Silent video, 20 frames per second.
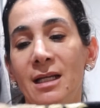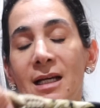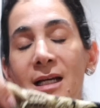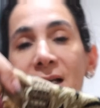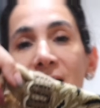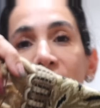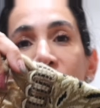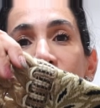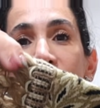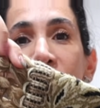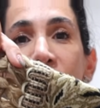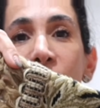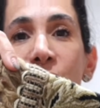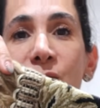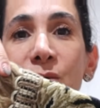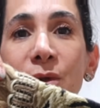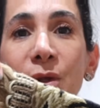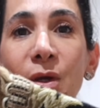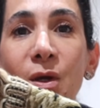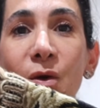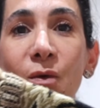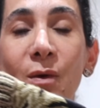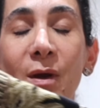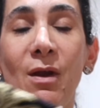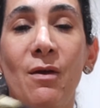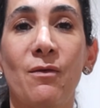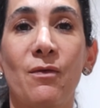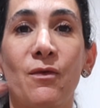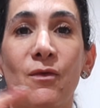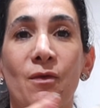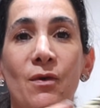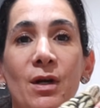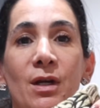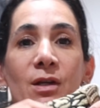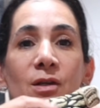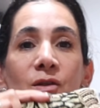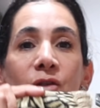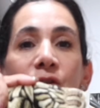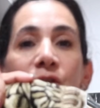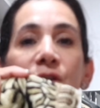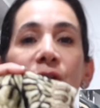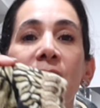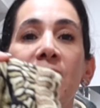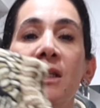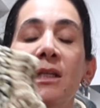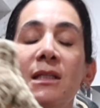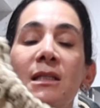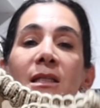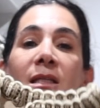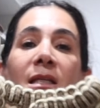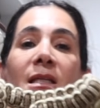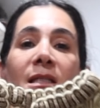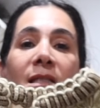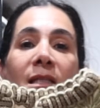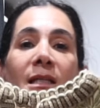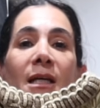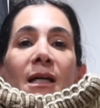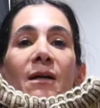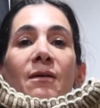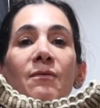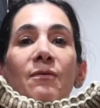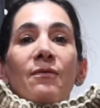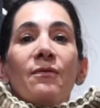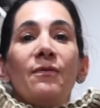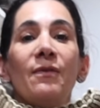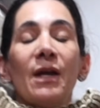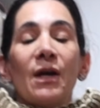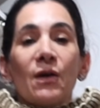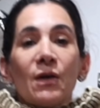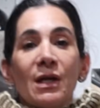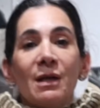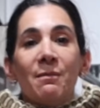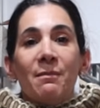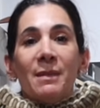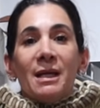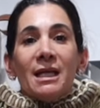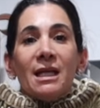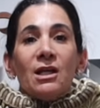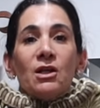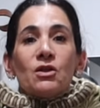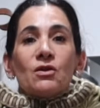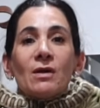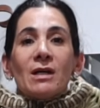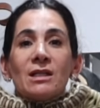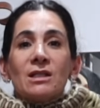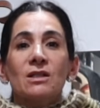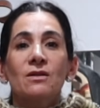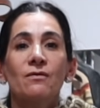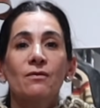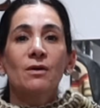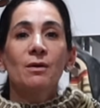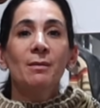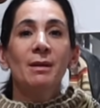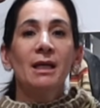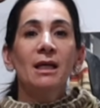and it has this really great fringe, and this is a very mini dress for